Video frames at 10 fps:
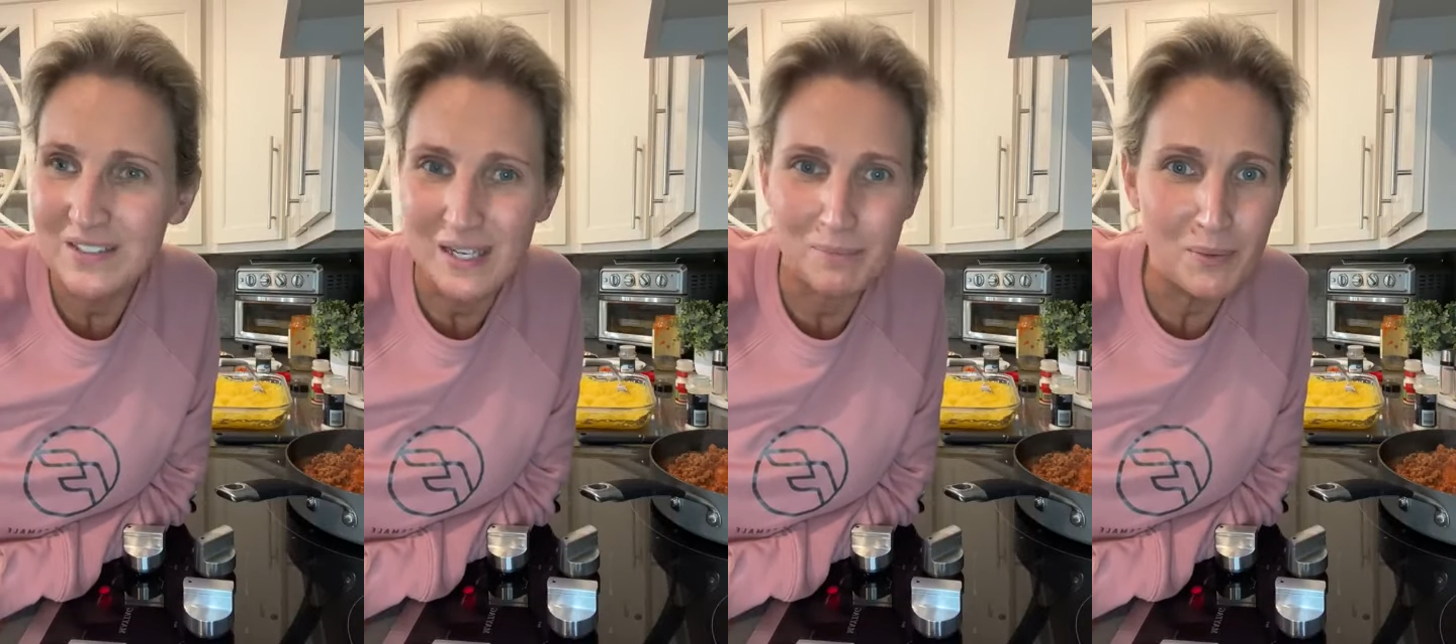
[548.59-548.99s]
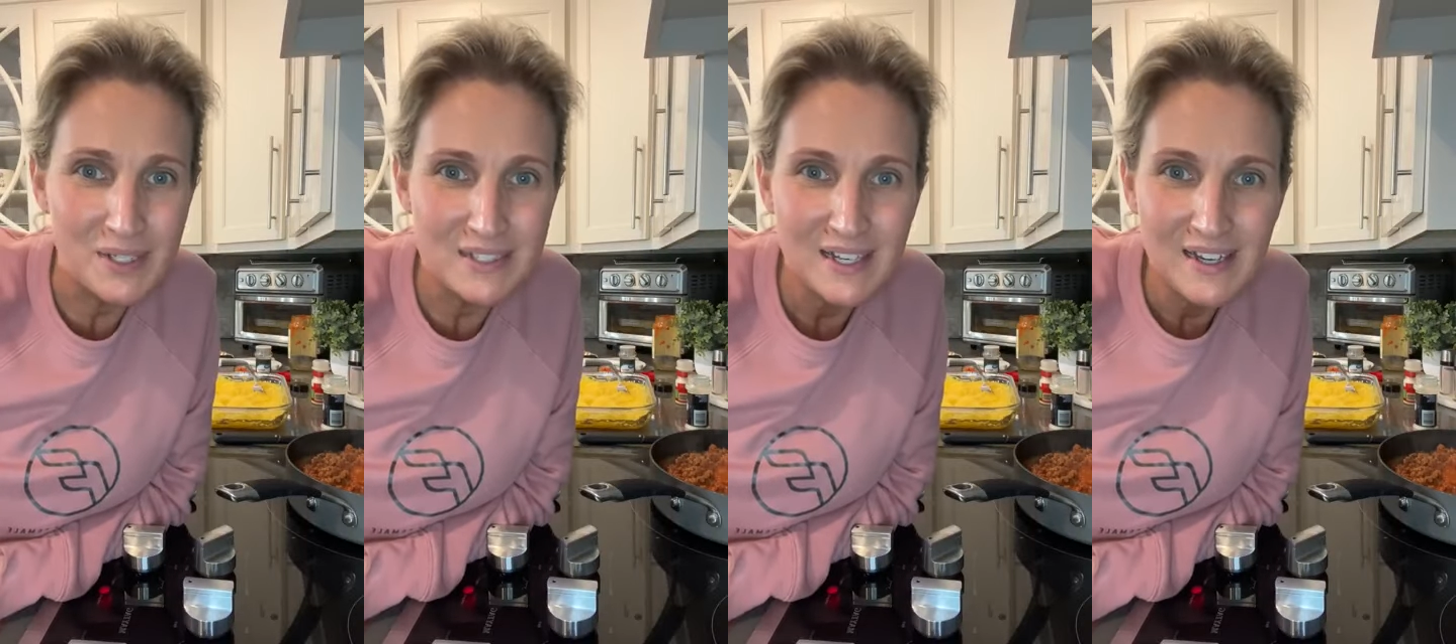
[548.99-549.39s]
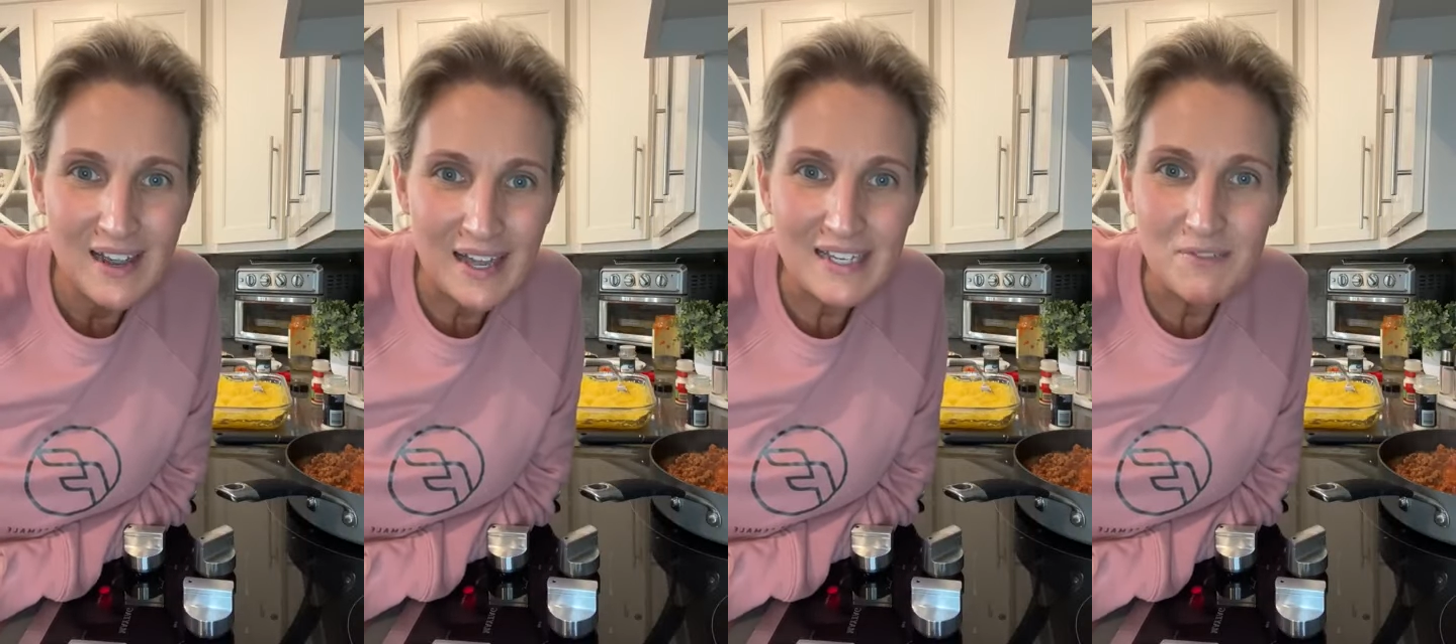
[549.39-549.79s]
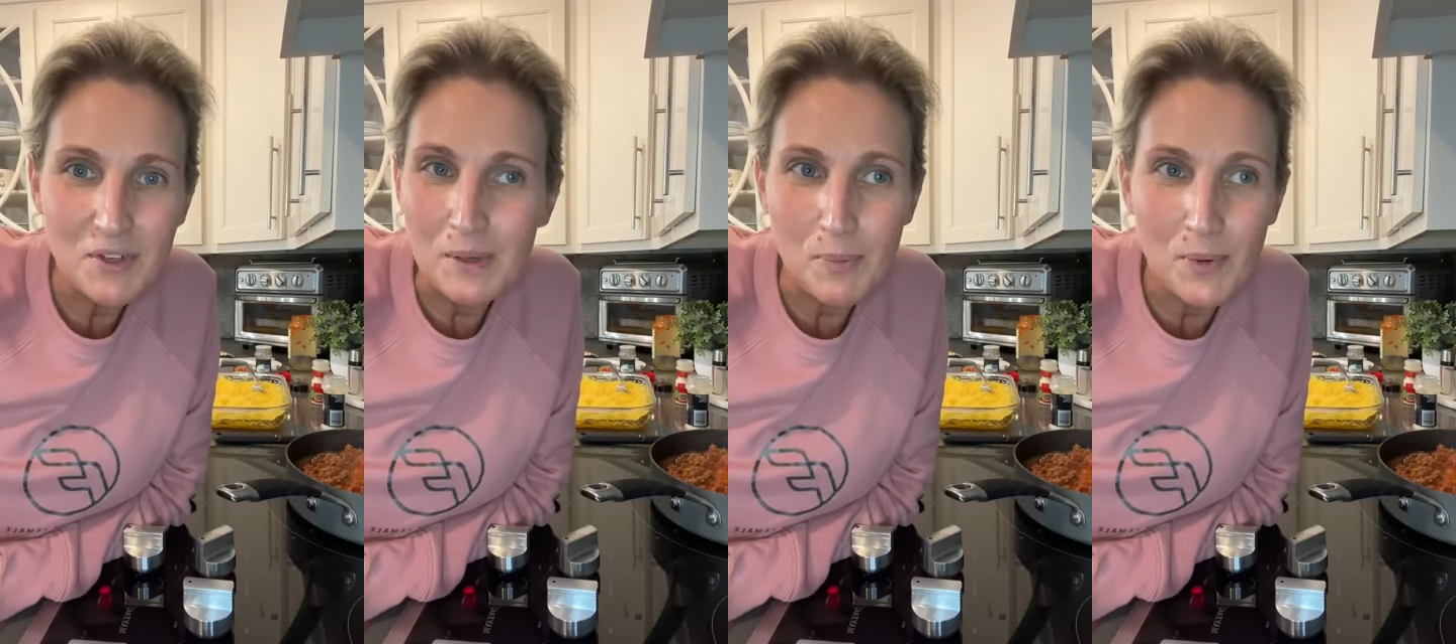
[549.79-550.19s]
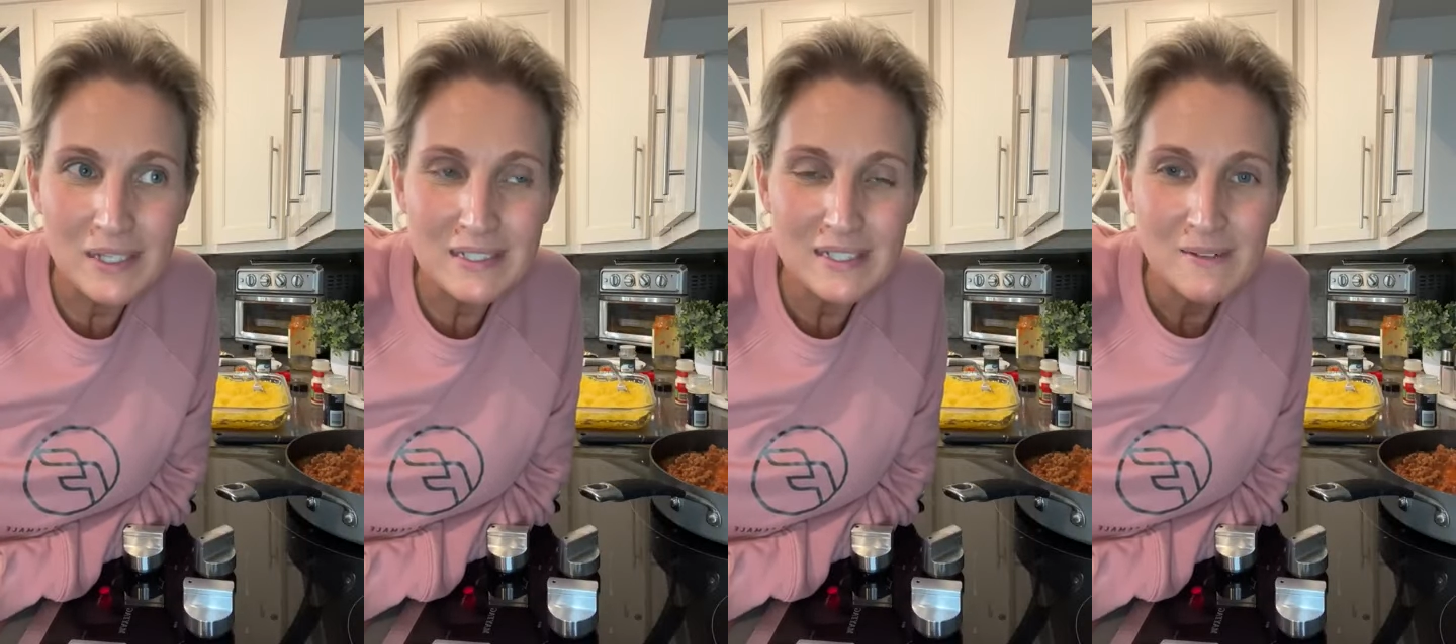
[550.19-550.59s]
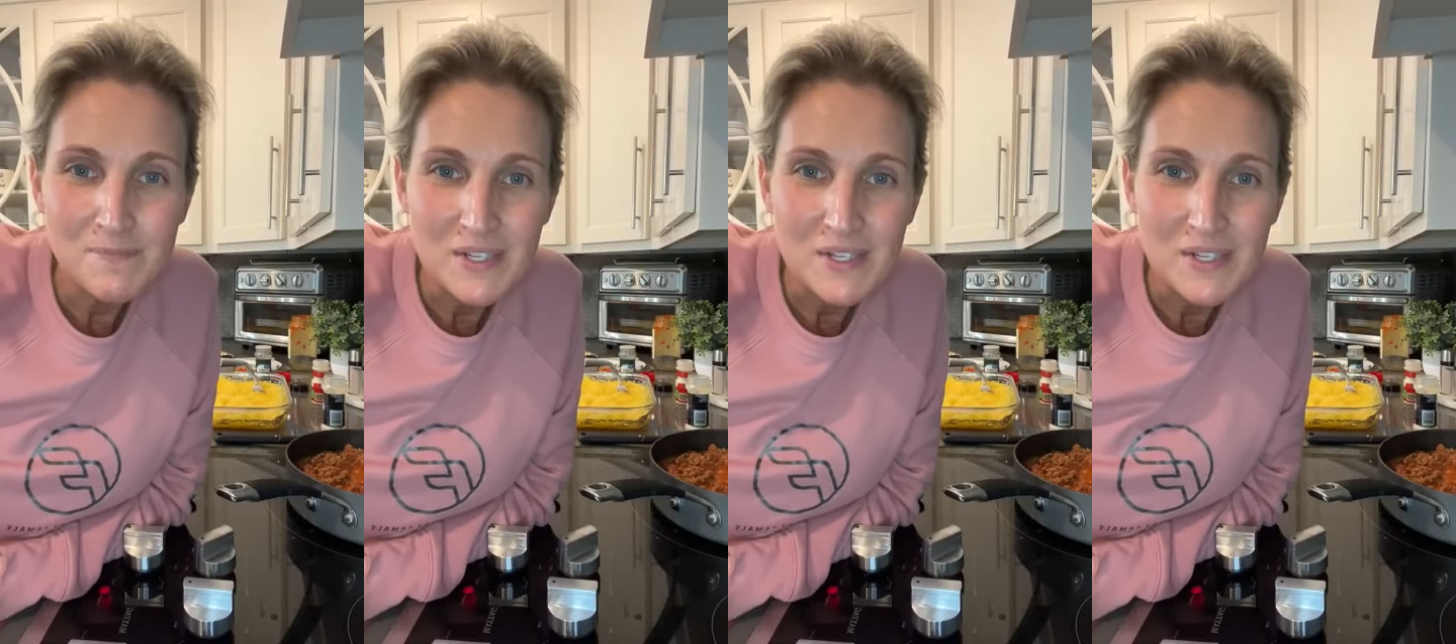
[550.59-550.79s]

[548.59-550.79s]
I was like, points? I didn't give you any points.